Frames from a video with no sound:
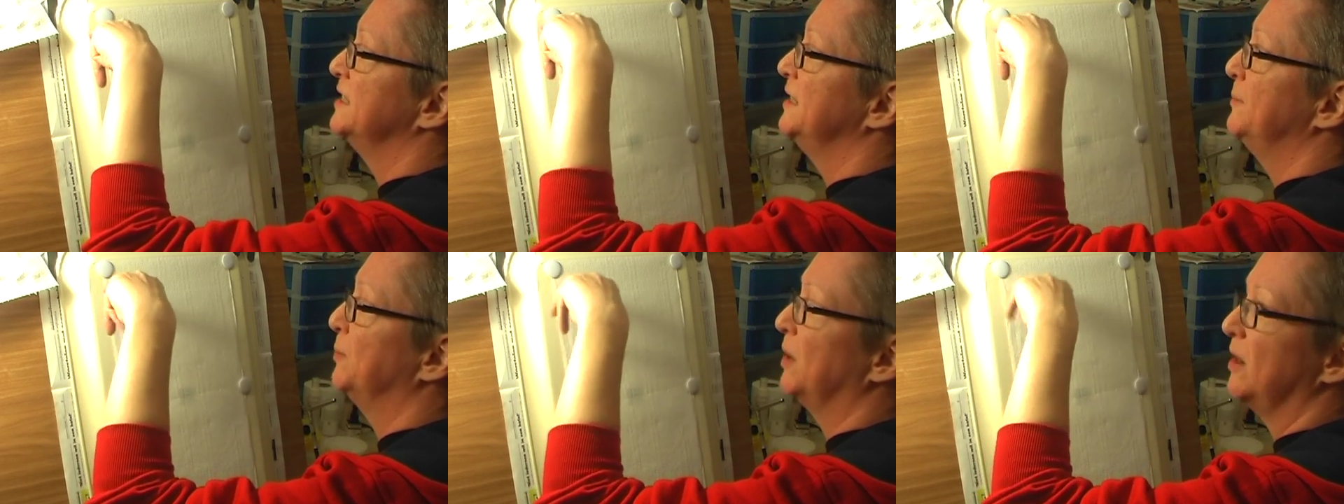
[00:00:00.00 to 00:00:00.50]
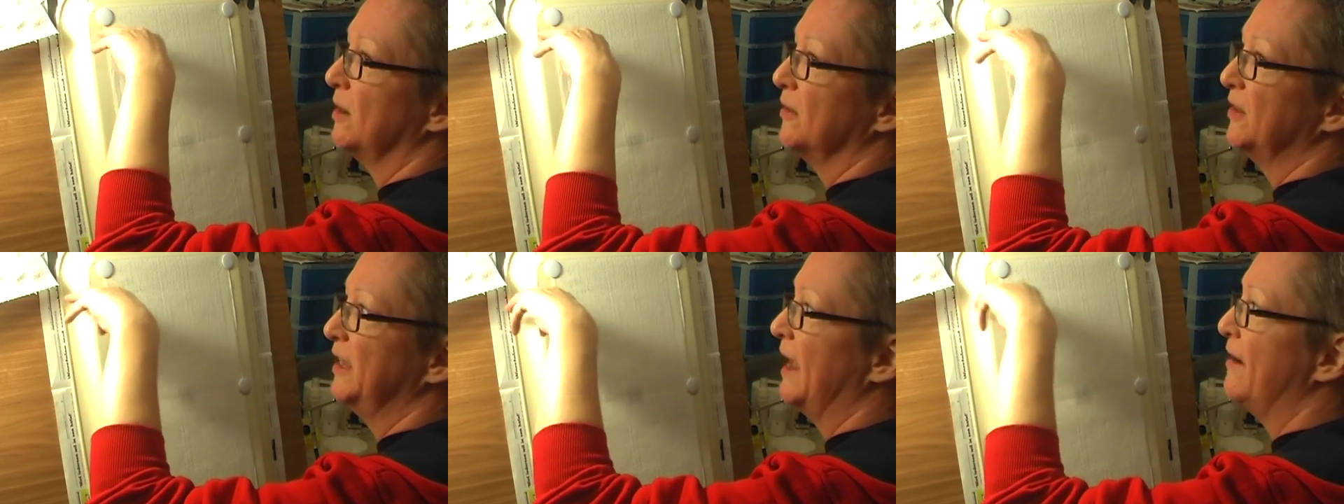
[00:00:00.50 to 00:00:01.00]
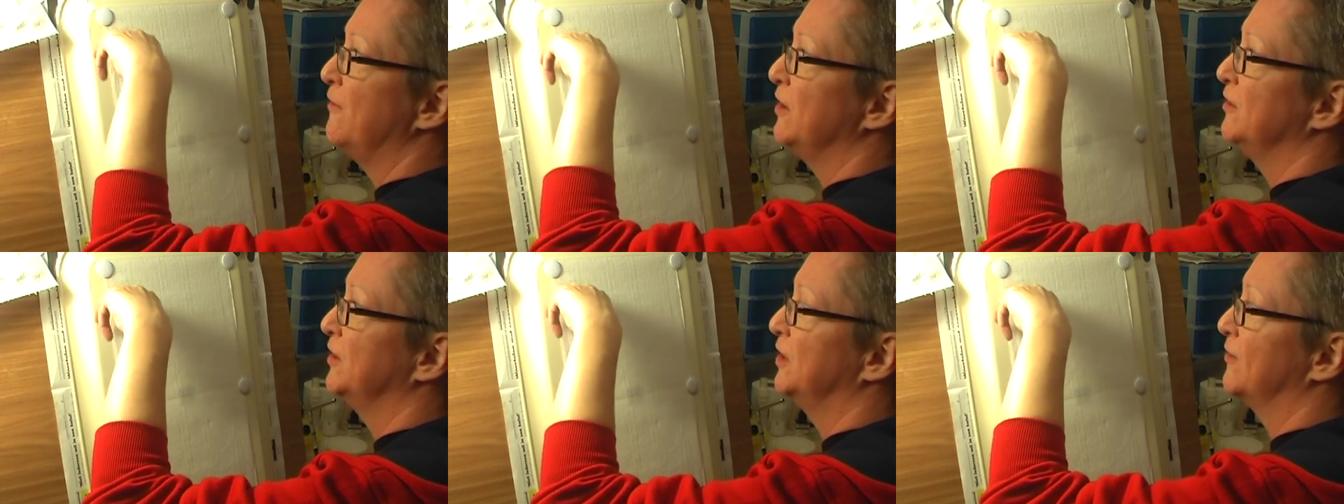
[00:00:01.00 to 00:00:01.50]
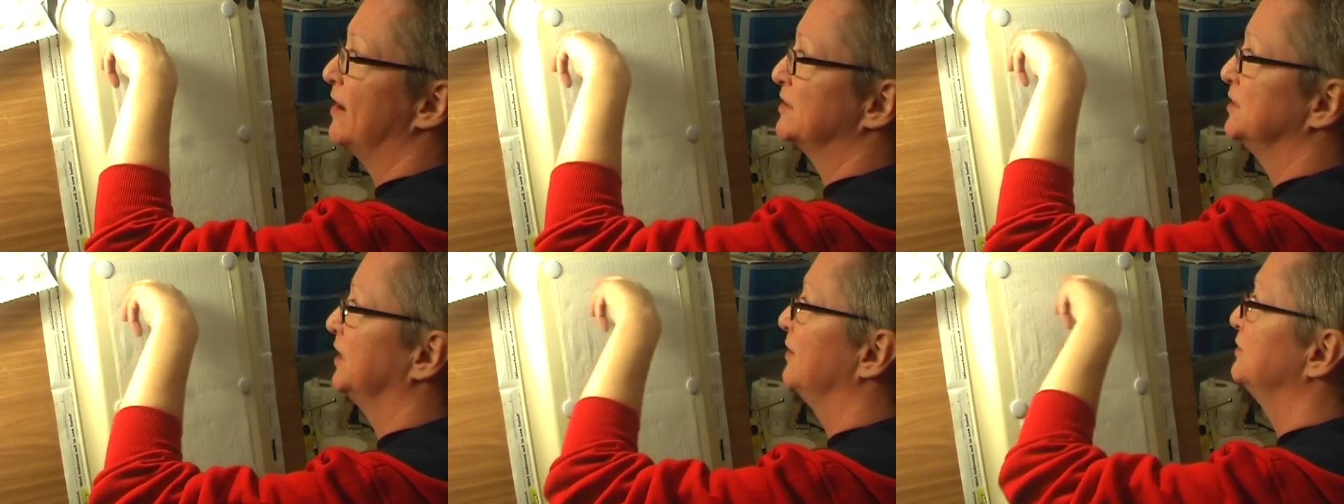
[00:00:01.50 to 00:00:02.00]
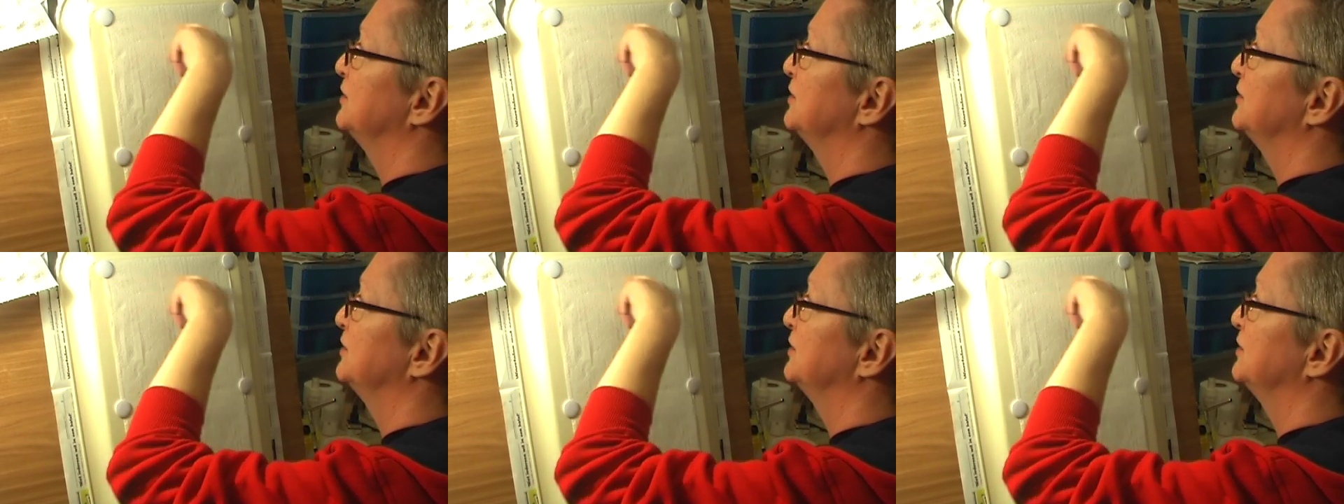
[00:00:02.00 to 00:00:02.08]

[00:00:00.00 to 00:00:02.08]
the part, the area that you're actually going